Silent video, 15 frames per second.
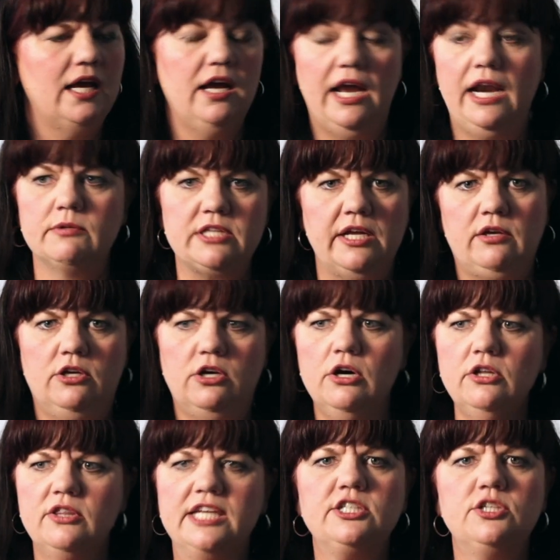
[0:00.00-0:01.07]
And I was like,
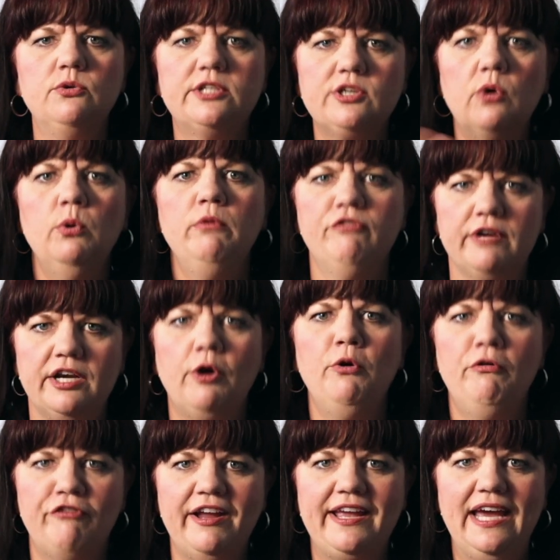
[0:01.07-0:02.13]
God, they do it over and
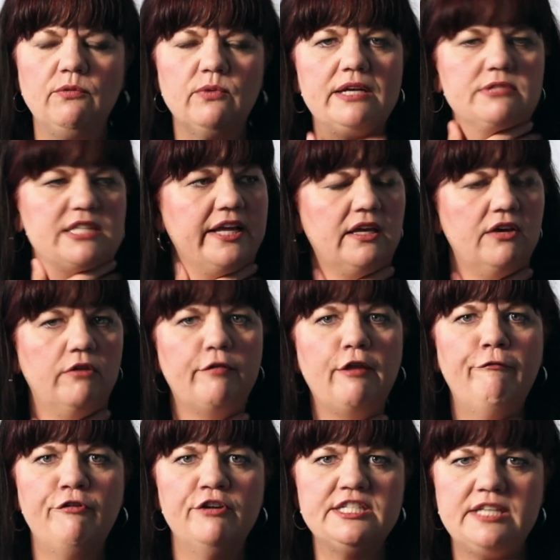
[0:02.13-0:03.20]
over again. Well, I was like, the
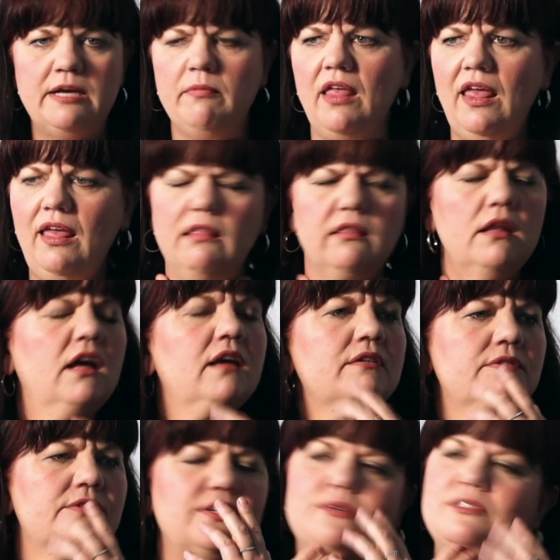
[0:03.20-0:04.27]
first time,
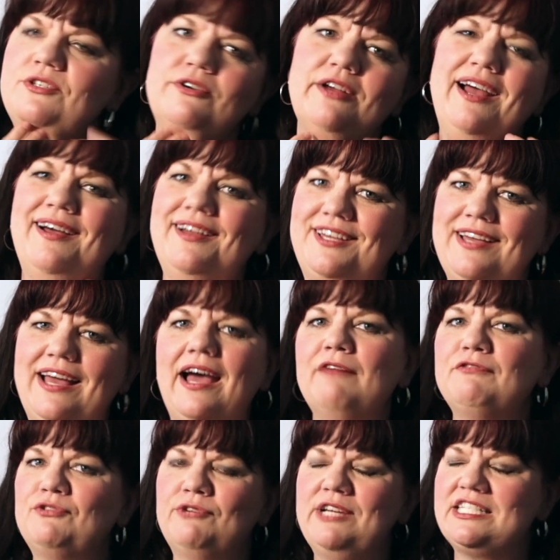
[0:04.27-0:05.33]
no, sorry, I have
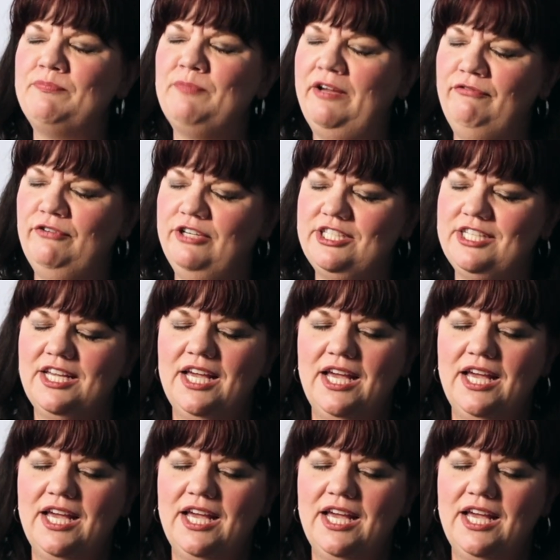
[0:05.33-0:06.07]
to rest my voice.